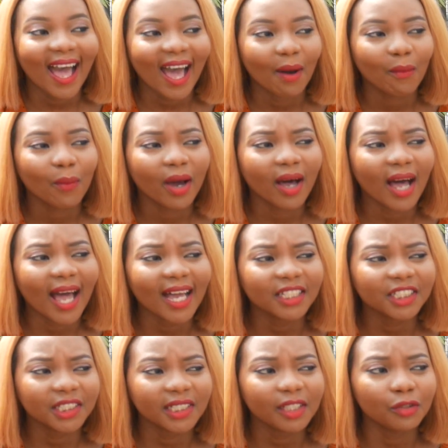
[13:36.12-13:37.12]
Well, I
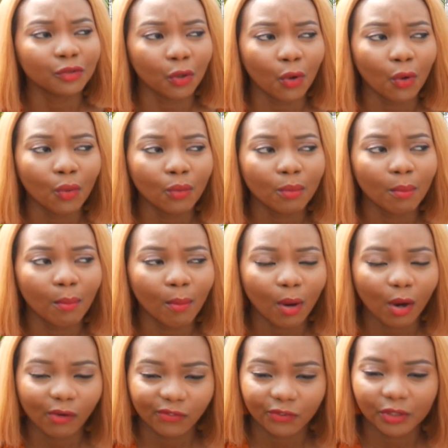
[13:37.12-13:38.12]
actually know
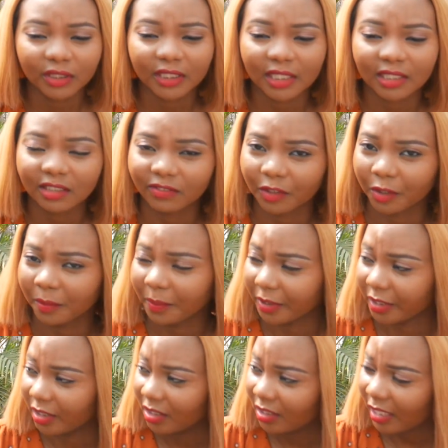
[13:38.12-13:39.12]
more front end
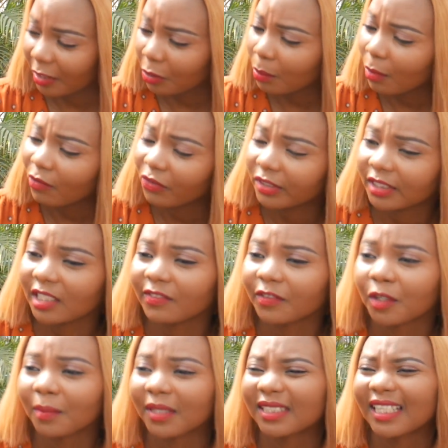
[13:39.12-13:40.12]
developers. I know more front end
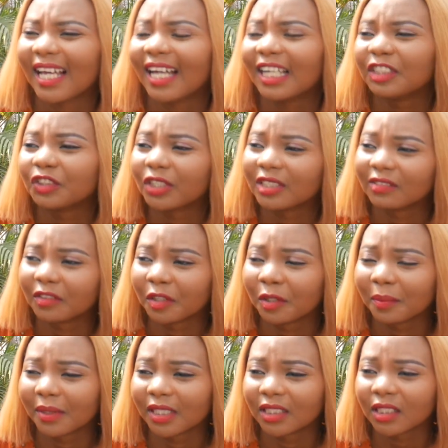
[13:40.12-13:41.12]
developers than Android
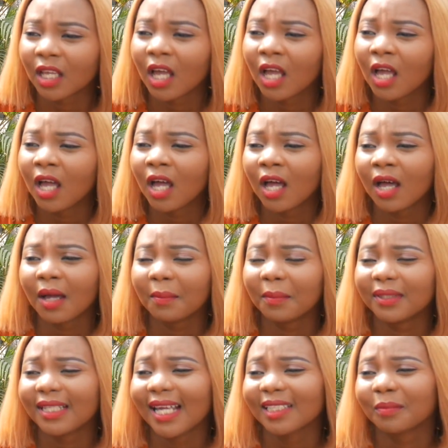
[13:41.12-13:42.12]
developers.
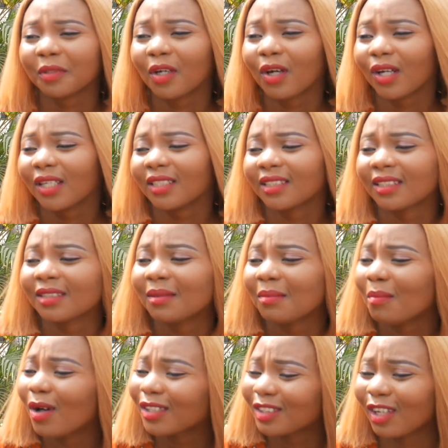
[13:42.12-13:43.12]
But that's because
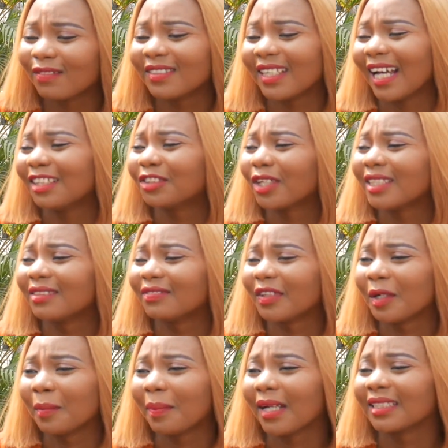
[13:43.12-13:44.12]
most of the Android
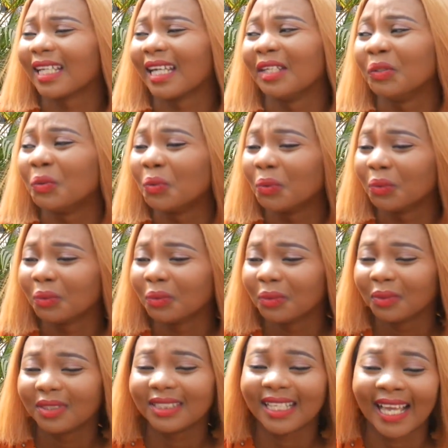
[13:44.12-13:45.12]
developers I know,
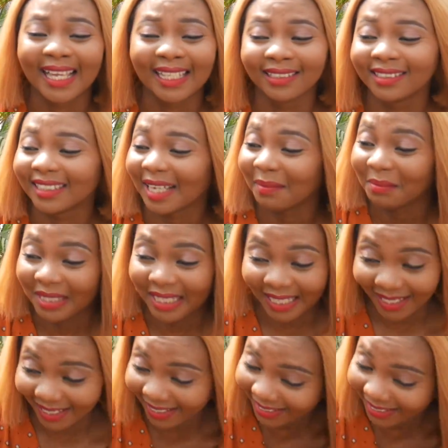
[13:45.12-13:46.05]
they are in Germany.